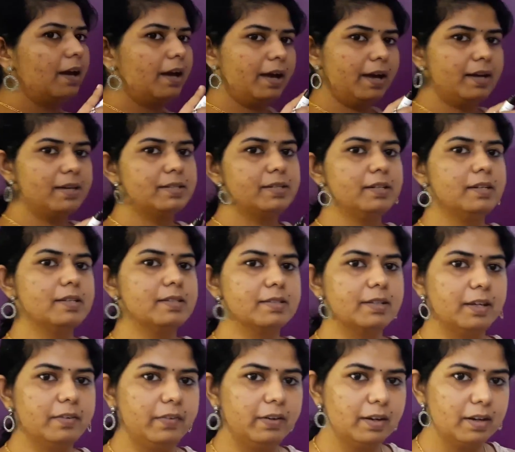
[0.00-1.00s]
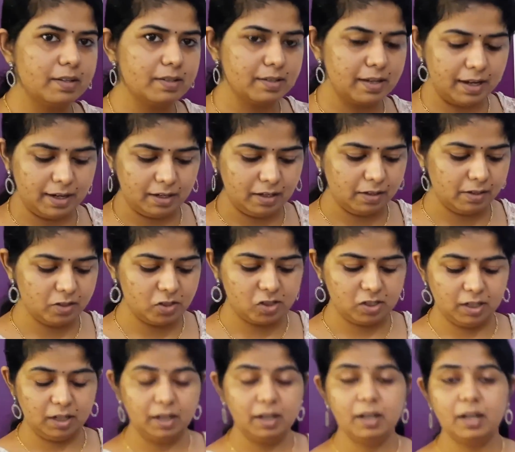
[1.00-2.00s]
as it is giving us
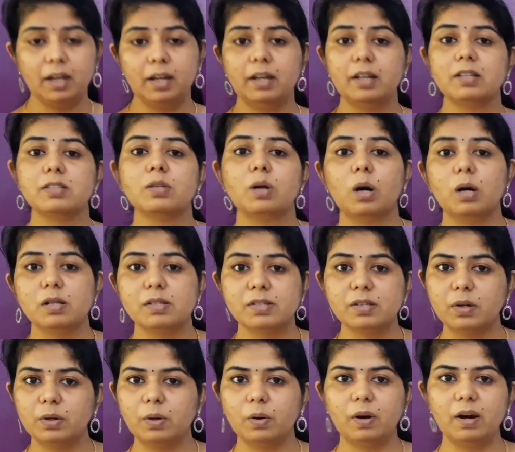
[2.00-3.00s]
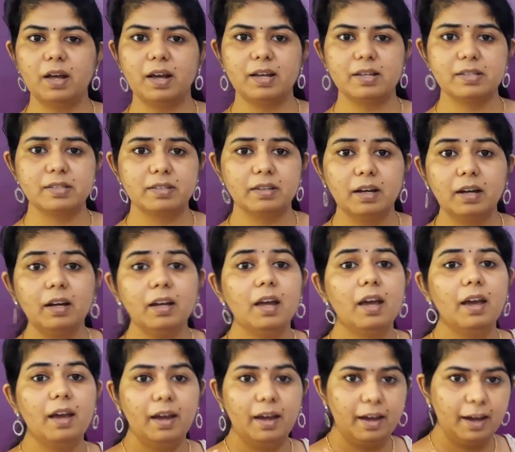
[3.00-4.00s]
energy, it is also known as
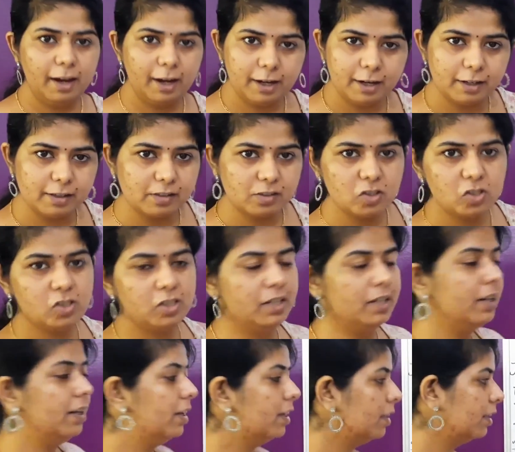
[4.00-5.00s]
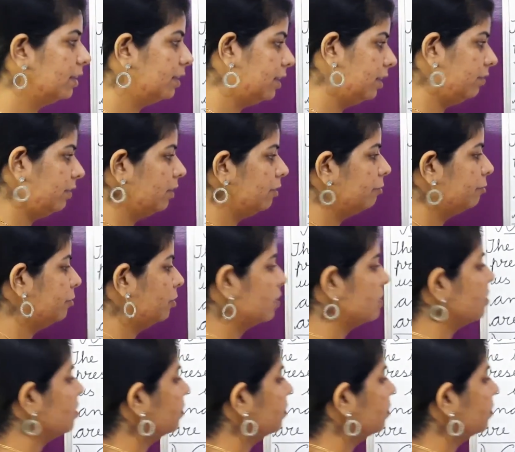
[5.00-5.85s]
the energy giving food. So,